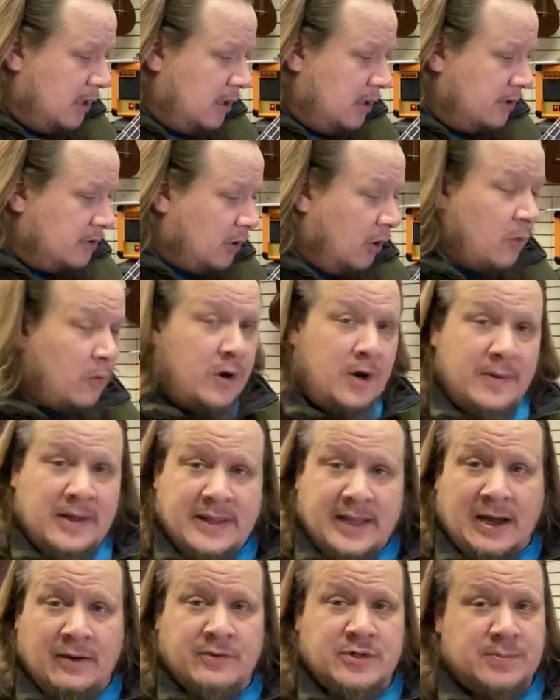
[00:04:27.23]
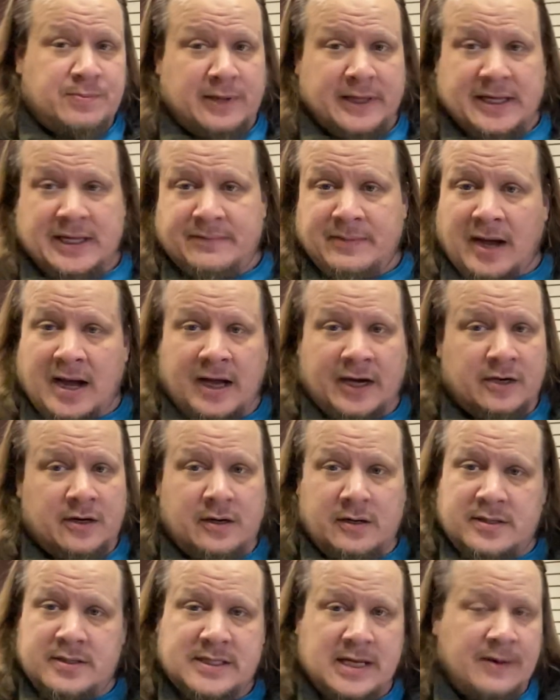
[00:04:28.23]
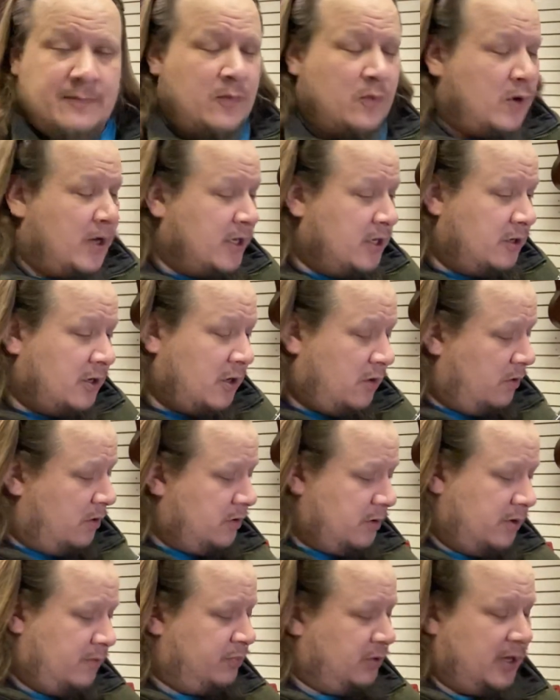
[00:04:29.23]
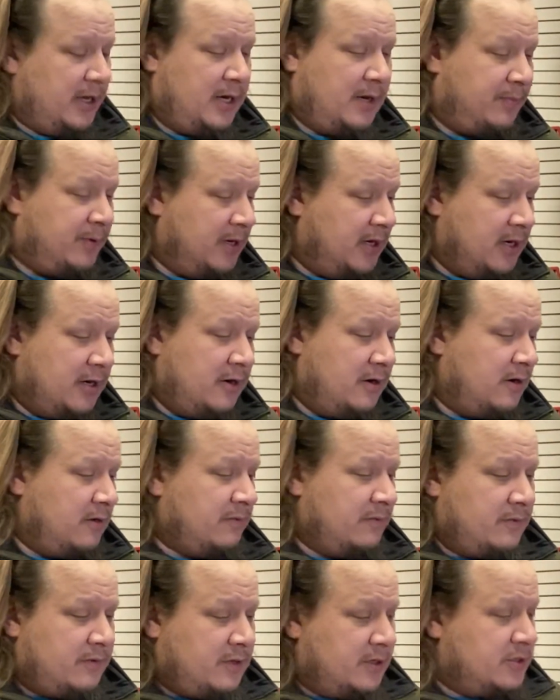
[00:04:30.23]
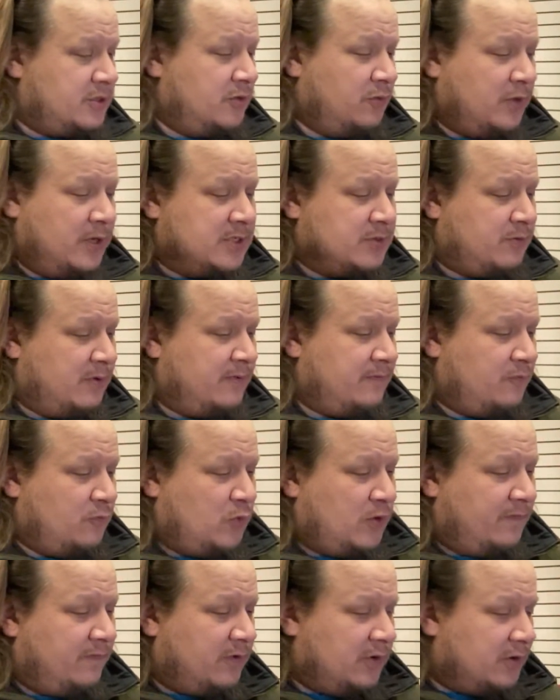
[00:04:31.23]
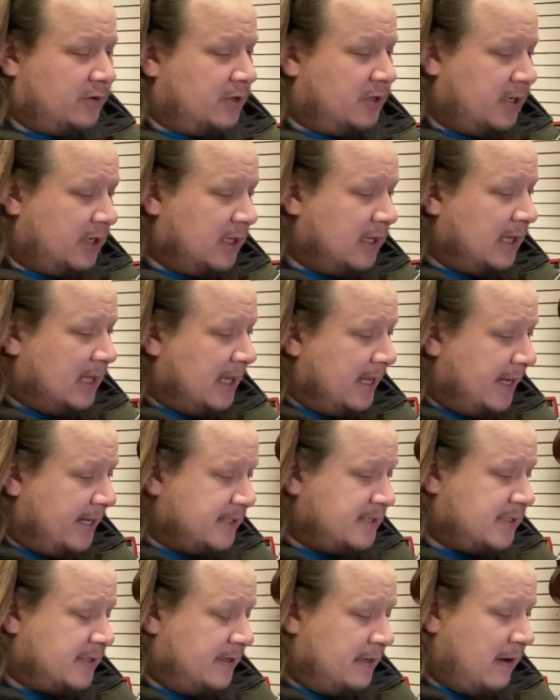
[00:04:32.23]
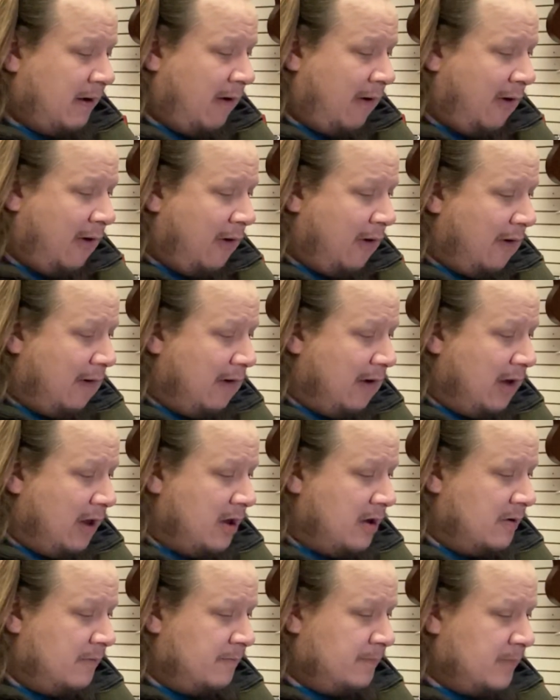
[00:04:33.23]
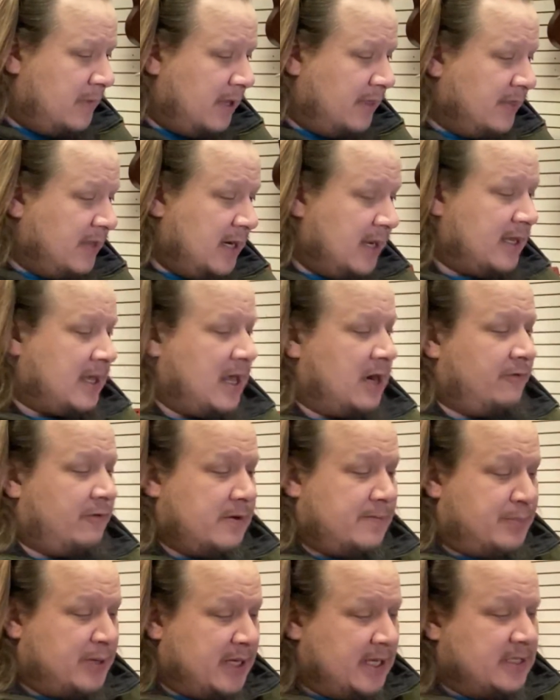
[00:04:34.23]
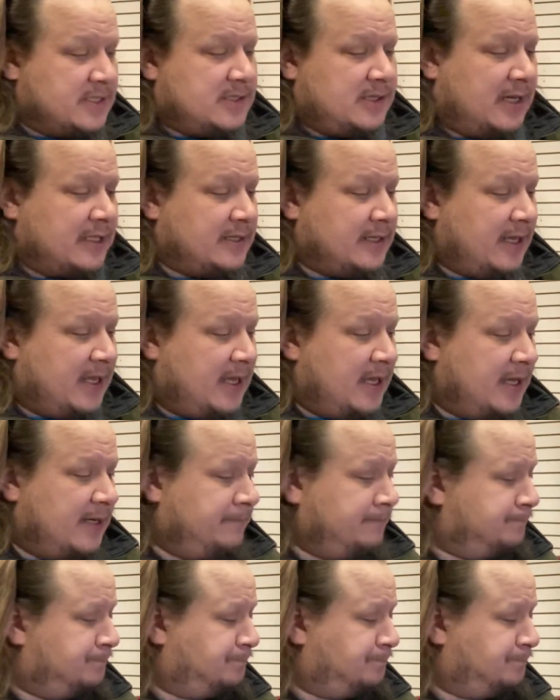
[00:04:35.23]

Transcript: don't worry about that one. Just play E minor, same way you know it, or you can play it up here, the 2 ways we've learned it in class. And then it kind of repeats like the head,